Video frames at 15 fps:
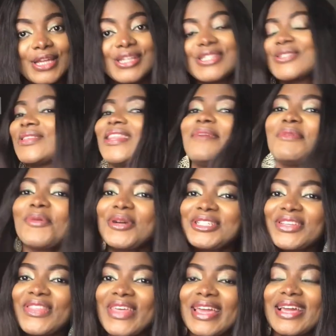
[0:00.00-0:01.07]
So tell me what
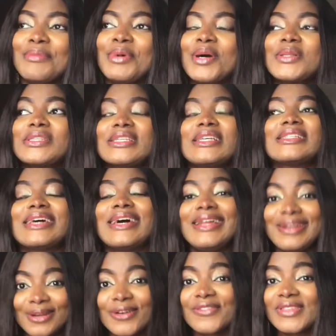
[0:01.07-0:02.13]
you think about it. I
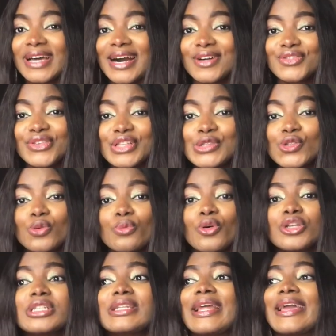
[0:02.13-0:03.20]
love the outfit so
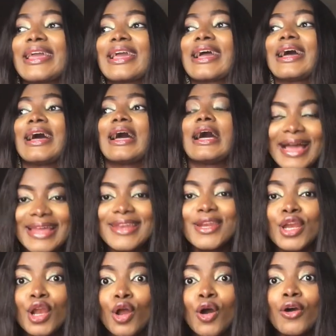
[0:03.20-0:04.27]
much. Like I
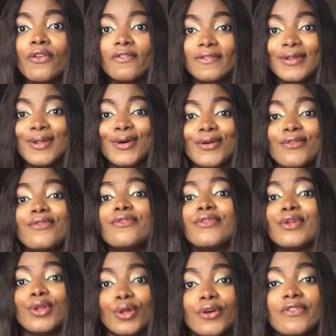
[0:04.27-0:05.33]
love
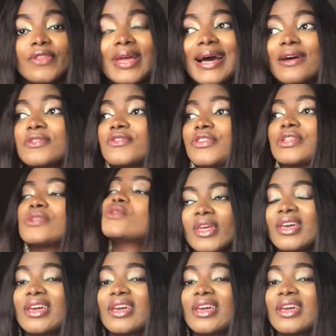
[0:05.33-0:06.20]
the outfit.